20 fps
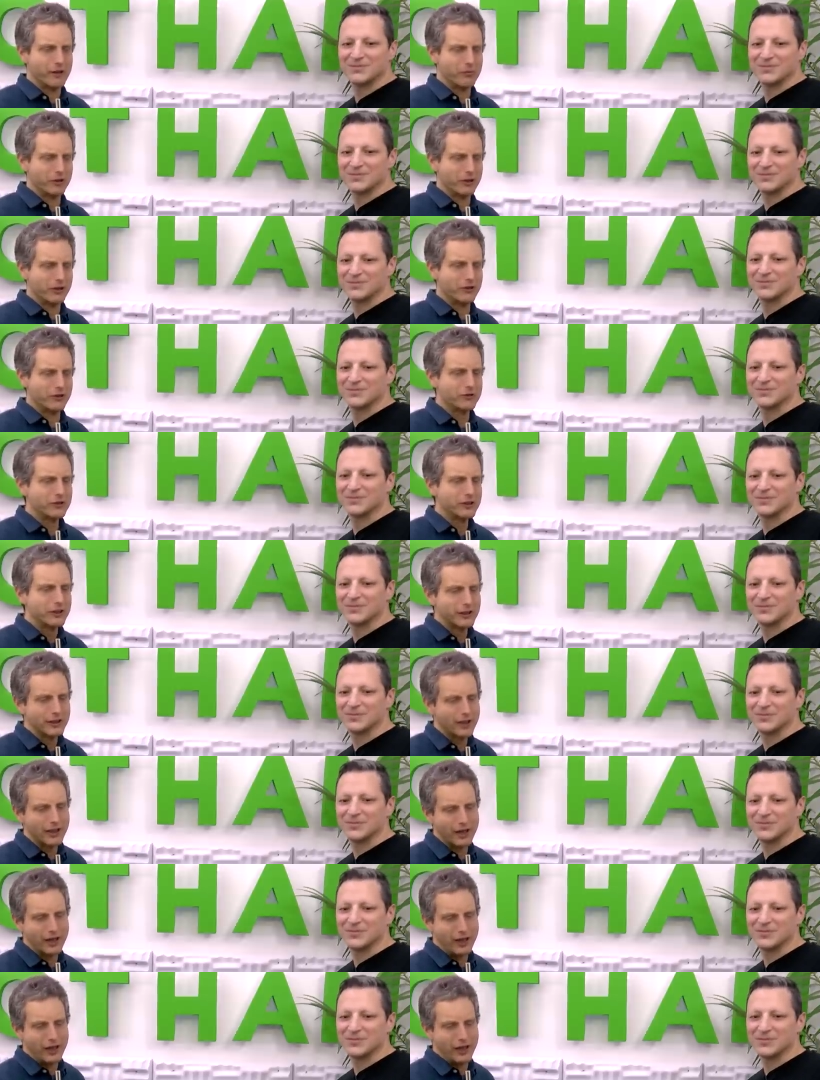Speaker 1: below.
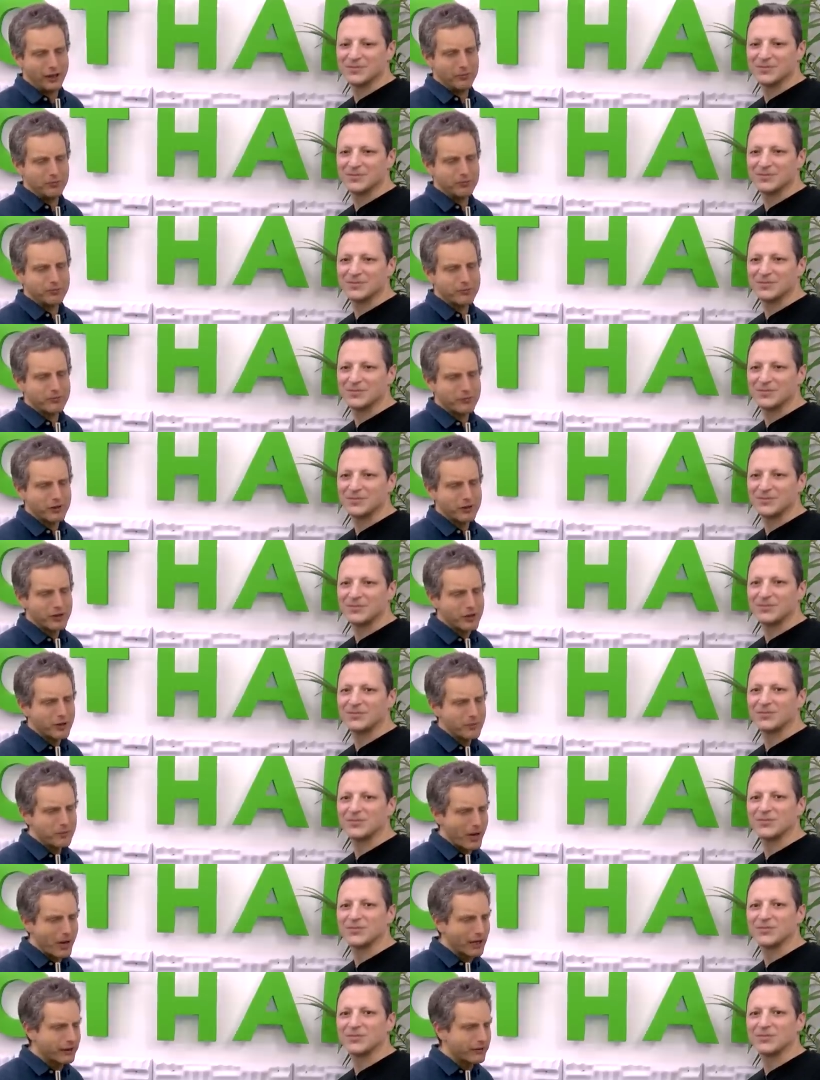Um,
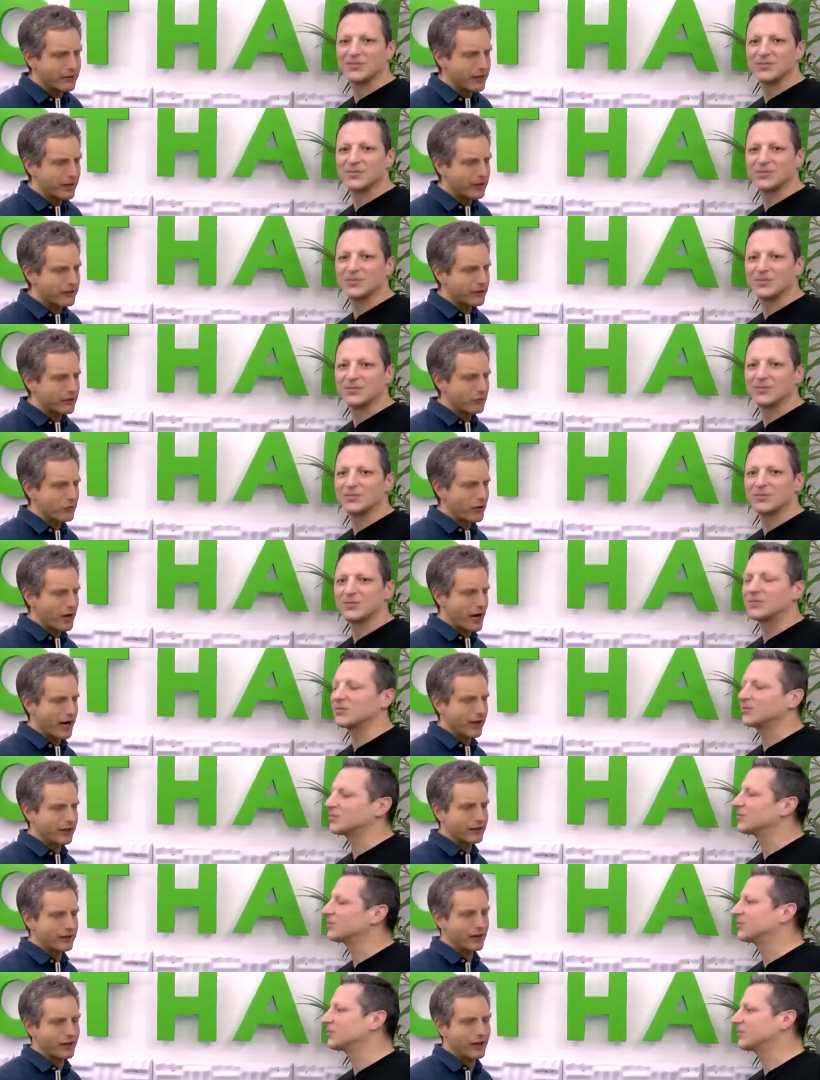back to the A10
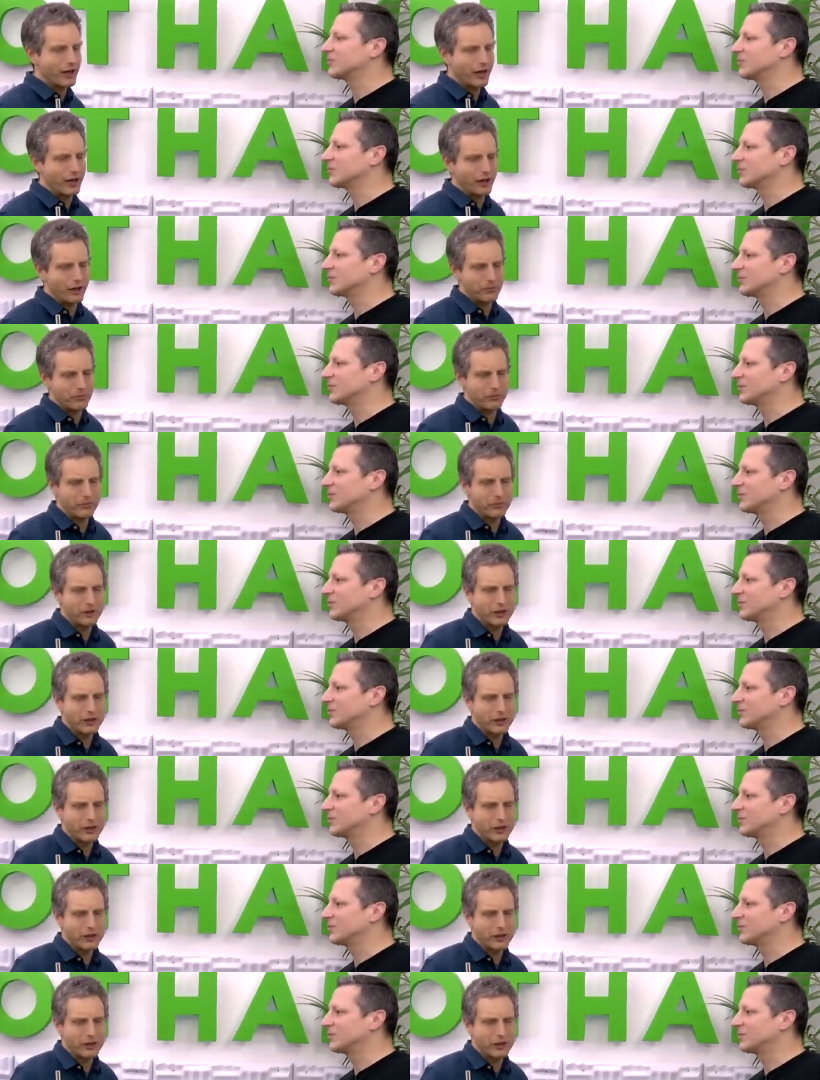rack. Um,